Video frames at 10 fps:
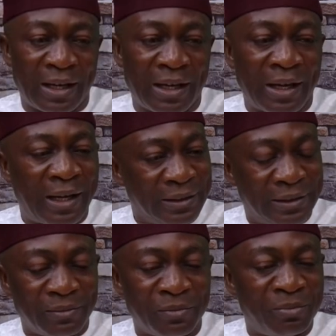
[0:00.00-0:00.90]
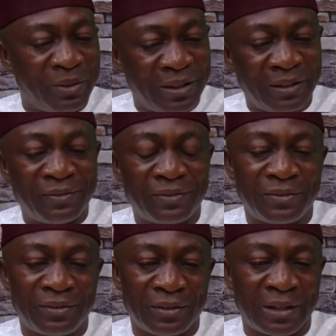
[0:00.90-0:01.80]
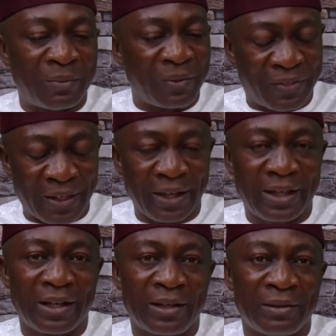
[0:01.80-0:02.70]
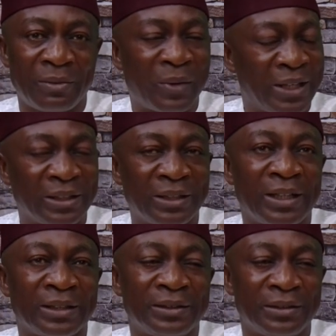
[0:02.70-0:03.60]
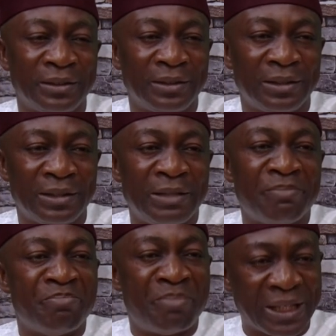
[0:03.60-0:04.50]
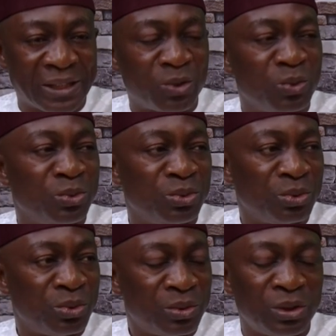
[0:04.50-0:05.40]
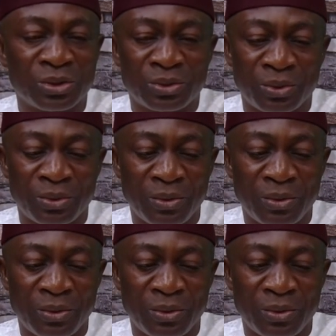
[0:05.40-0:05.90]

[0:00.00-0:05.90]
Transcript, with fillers: And we believe and we think wisely that the best to do is to